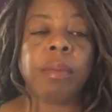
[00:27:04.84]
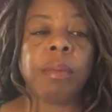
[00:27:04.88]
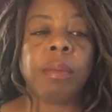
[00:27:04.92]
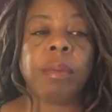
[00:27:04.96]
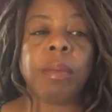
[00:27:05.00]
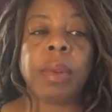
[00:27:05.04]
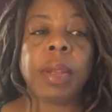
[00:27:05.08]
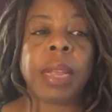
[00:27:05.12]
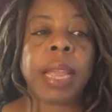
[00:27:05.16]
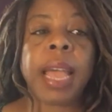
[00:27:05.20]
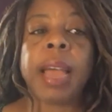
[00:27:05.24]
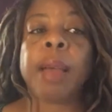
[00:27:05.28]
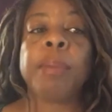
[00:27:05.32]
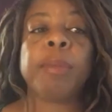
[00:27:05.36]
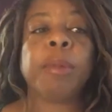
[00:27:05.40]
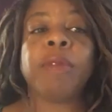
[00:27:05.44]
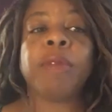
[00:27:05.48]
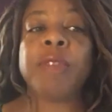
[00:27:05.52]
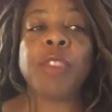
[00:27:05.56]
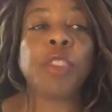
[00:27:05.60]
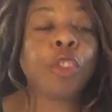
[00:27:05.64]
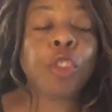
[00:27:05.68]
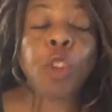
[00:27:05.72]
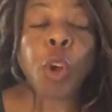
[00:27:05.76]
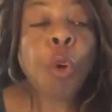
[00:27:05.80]
gap of
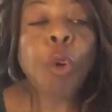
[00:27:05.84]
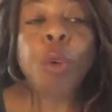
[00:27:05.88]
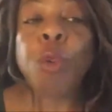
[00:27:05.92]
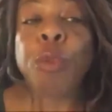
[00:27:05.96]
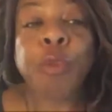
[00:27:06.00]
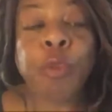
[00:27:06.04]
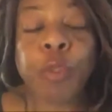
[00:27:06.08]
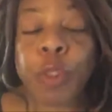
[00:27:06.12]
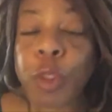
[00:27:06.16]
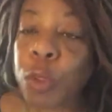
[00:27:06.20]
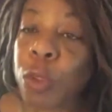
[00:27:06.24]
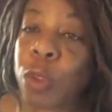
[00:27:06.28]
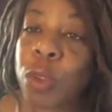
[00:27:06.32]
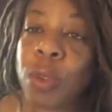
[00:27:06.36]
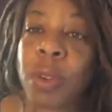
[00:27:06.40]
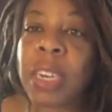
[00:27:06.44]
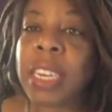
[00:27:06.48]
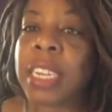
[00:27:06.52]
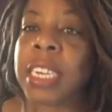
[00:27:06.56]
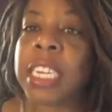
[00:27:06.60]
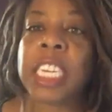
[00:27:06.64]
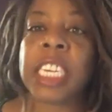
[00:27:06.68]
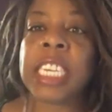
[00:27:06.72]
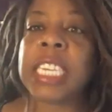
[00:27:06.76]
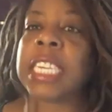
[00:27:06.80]
soul food.
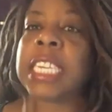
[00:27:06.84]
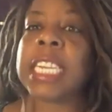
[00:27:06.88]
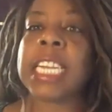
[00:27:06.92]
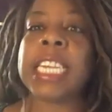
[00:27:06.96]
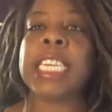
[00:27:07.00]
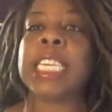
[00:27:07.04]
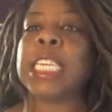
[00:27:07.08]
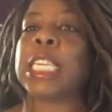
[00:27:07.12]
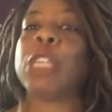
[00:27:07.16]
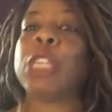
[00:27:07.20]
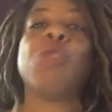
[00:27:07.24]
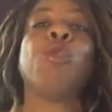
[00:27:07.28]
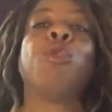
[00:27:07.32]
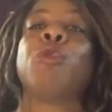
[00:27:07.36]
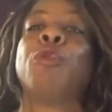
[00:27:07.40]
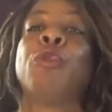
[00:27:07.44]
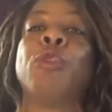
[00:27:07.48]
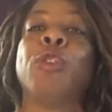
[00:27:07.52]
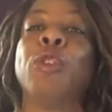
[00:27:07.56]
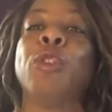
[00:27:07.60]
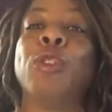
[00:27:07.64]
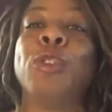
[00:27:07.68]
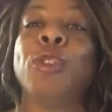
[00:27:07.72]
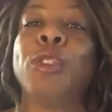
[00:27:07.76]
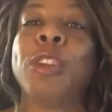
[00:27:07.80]
Let's just say soul
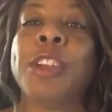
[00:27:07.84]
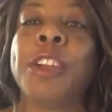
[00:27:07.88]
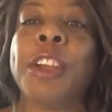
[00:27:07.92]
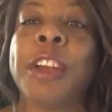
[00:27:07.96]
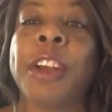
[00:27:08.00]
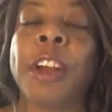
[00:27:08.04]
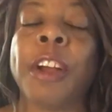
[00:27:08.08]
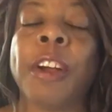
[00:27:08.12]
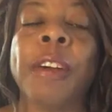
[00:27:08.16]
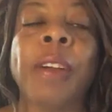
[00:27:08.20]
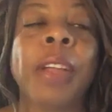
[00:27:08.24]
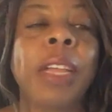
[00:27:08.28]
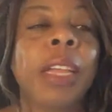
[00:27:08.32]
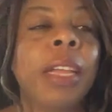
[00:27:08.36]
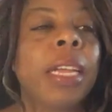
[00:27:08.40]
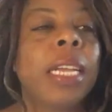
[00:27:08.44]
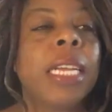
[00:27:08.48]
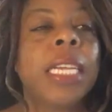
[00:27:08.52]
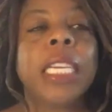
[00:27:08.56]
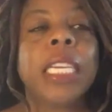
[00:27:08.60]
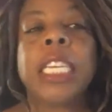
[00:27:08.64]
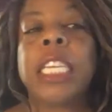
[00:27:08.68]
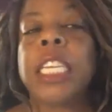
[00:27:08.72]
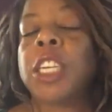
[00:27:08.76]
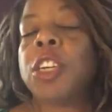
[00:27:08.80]
food.
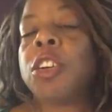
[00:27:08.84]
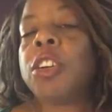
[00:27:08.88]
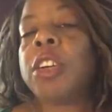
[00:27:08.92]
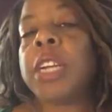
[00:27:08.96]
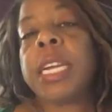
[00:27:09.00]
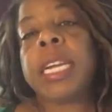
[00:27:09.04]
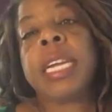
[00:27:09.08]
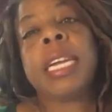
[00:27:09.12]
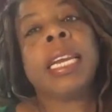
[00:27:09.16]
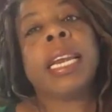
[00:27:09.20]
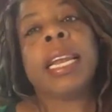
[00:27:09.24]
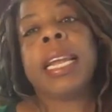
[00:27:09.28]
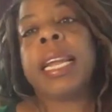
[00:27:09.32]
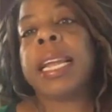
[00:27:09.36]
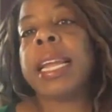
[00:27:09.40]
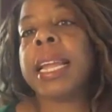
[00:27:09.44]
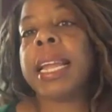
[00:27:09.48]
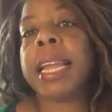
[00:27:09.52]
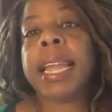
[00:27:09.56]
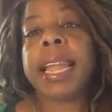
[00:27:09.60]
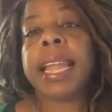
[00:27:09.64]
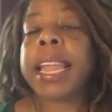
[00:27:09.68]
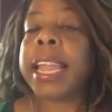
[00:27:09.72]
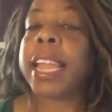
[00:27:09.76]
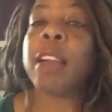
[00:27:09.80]
Still
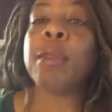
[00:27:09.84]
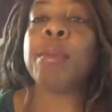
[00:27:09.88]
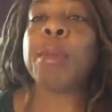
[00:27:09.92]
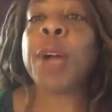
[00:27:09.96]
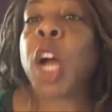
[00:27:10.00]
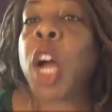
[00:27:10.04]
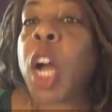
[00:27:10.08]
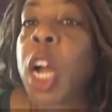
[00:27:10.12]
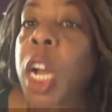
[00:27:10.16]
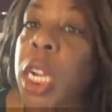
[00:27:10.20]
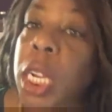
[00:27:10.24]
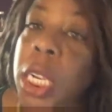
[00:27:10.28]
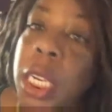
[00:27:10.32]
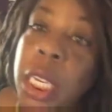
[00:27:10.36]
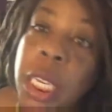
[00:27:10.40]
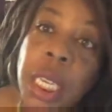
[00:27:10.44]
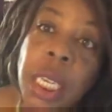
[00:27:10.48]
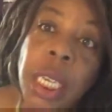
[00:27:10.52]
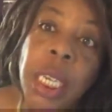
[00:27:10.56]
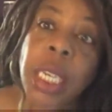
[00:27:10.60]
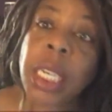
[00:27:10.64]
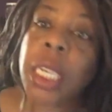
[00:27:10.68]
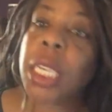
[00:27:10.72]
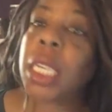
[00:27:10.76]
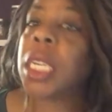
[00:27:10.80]
eating ham hocks
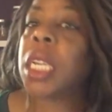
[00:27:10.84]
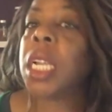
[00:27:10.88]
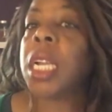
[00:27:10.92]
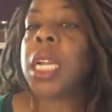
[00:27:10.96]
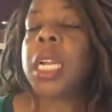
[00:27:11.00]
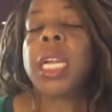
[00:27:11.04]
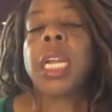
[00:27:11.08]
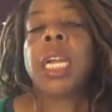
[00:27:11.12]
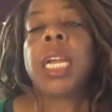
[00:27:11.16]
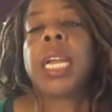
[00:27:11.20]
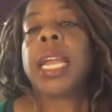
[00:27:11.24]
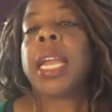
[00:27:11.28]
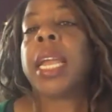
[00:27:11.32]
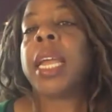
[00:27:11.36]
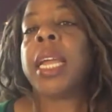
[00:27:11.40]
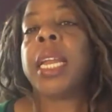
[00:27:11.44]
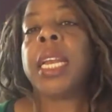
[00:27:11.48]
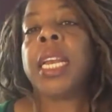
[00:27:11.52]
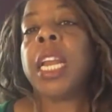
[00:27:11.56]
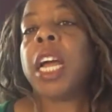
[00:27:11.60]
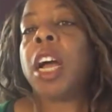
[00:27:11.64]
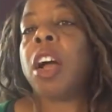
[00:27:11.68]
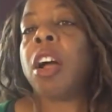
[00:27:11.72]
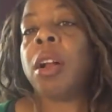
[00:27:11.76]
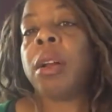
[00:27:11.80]

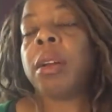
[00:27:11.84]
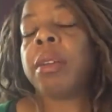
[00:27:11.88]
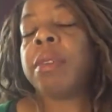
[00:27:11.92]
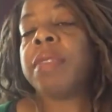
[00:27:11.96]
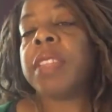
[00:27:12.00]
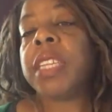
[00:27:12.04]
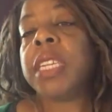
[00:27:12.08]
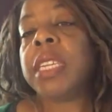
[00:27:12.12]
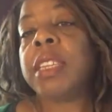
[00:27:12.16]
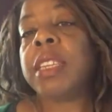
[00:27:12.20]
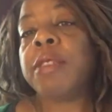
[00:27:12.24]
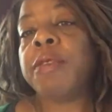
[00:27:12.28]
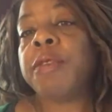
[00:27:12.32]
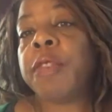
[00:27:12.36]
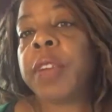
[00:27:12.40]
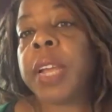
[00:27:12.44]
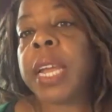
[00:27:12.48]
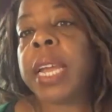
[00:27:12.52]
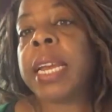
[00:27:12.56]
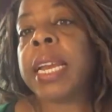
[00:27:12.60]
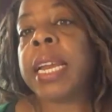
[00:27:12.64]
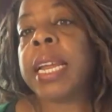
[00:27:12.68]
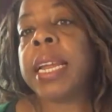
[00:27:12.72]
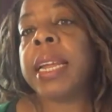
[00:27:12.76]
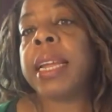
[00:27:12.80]
and all of these
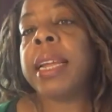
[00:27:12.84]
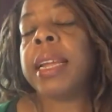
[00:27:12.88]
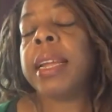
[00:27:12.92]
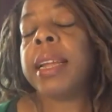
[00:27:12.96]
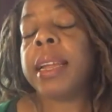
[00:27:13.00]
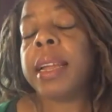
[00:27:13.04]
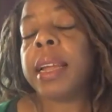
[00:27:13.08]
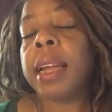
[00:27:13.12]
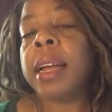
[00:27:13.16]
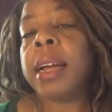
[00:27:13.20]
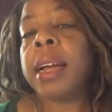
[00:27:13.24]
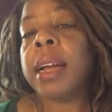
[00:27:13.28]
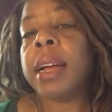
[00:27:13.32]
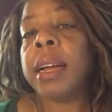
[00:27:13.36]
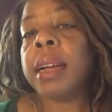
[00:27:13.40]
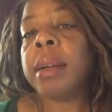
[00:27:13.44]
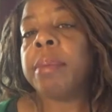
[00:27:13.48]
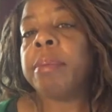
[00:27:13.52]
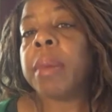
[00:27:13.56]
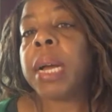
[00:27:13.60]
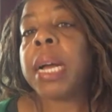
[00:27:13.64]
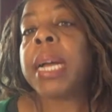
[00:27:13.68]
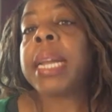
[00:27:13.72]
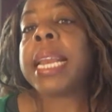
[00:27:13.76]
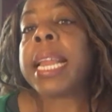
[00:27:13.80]
fatty,
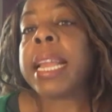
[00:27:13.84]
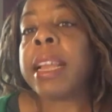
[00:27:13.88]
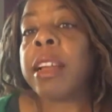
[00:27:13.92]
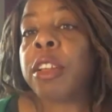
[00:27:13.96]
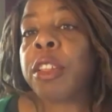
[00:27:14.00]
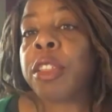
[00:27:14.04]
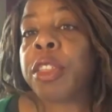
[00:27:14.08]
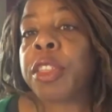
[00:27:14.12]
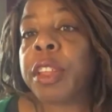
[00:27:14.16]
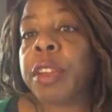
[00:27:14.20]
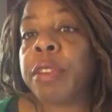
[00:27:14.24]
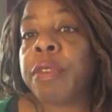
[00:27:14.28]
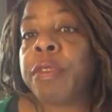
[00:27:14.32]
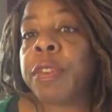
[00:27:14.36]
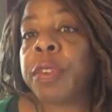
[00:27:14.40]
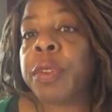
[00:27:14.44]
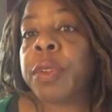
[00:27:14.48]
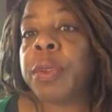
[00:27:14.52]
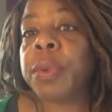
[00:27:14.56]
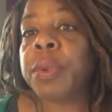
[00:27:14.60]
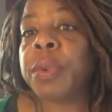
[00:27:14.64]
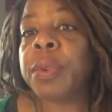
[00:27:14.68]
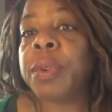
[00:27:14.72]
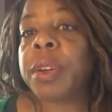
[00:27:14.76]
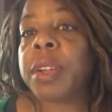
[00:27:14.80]
unhealthy
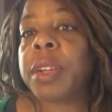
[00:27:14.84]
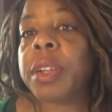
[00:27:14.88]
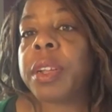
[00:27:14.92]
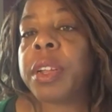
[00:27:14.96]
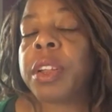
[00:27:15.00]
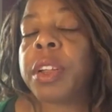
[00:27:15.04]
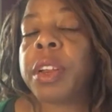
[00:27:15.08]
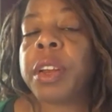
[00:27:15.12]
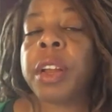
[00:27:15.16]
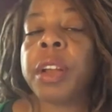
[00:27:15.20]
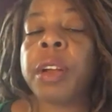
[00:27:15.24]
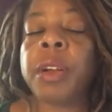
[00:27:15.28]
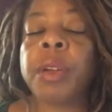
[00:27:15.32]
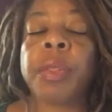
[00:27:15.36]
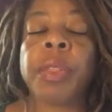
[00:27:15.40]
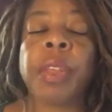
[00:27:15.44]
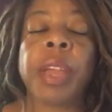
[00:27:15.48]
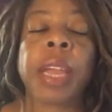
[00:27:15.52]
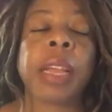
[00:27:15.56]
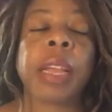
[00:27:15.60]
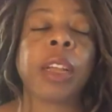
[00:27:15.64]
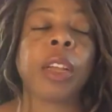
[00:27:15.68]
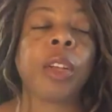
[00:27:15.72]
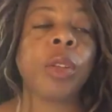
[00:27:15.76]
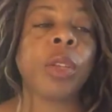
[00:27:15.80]
food.
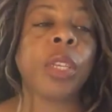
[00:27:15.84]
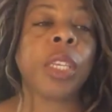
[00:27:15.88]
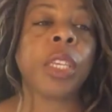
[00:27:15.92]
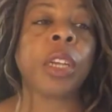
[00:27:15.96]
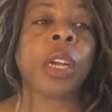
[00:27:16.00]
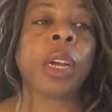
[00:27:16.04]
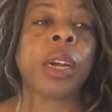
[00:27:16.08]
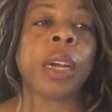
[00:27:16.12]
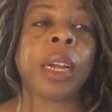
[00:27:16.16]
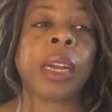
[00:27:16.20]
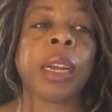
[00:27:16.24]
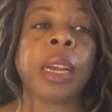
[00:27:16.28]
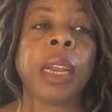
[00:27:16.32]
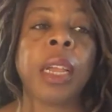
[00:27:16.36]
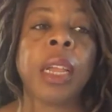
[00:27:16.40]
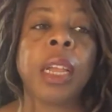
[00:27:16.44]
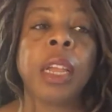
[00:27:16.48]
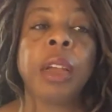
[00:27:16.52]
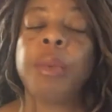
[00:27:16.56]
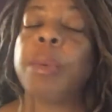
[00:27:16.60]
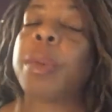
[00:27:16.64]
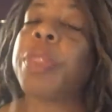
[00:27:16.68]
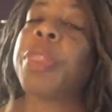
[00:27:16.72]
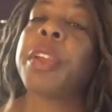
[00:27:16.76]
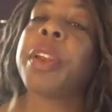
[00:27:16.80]
That goes on
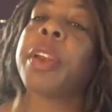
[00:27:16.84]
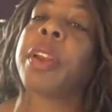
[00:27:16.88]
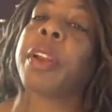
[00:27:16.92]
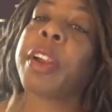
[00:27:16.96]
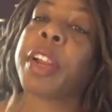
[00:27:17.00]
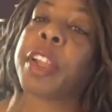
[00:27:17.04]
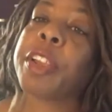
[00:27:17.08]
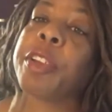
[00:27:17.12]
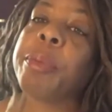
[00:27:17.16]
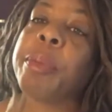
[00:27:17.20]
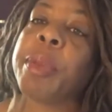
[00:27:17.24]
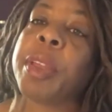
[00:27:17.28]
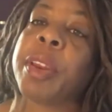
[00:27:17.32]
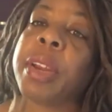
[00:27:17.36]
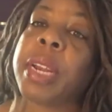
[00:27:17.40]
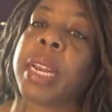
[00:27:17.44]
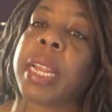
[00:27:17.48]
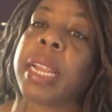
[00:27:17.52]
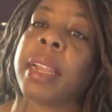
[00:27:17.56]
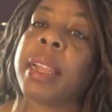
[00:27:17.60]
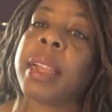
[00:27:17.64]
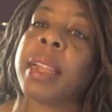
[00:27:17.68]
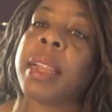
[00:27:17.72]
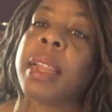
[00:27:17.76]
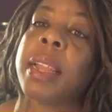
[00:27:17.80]
within our
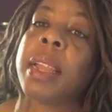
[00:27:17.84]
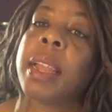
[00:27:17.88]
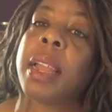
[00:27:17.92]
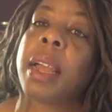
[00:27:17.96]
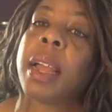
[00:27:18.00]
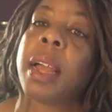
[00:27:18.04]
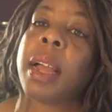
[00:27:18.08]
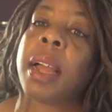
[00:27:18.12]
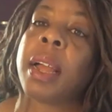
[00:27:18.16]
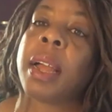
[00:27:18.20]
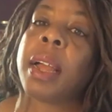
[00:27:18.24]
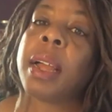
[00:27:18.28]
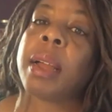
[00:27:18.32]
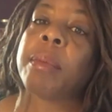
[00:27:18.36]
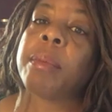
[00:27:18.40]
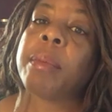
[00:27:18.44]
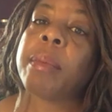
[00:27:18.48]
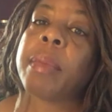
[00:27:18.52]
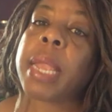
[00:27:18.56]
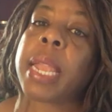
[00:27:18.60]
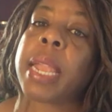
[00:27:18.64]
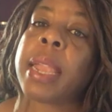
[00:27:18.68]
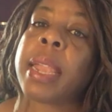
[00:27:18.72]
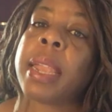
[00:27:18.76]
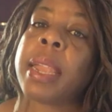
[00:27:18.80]
community,
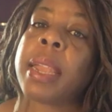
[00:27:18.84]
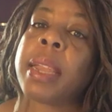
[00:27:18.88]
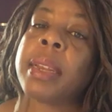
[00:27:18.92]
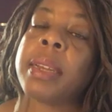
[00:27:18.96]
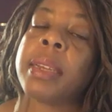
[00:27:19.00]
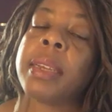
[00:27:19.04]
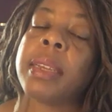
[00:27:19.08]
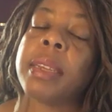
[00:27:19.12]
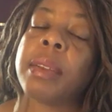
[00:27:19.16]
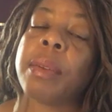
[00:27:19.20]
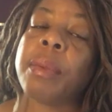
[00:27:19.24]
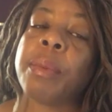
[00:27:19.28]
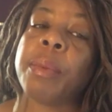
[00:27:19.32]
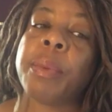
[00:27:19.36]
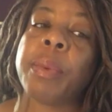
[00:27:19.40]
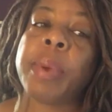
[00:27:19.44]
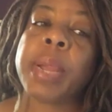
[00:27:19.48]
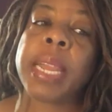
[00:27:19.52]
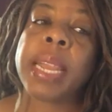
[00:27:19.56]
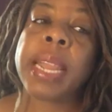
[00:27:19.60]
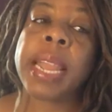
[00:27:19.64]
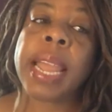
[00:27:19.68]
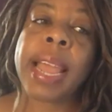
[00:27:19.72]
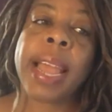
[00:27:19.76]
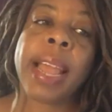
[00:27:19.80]
and
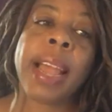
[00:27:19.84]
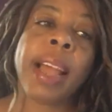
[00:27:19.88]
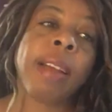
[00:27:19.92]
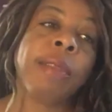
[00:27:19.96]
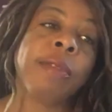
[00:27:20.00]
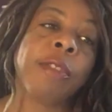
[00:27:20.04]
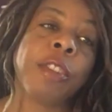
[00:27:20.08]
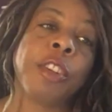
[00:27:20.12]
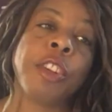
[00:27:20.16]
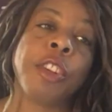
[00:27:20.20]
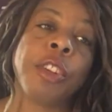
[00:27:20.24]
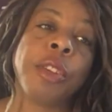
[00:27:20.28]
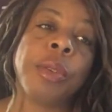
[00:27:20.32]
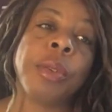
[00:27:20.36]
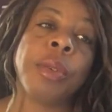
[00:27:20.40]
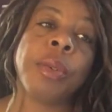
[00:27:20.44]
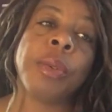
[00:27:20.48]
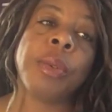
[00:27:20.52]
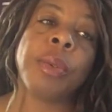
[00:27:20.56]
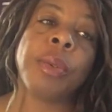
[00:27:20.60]
we have to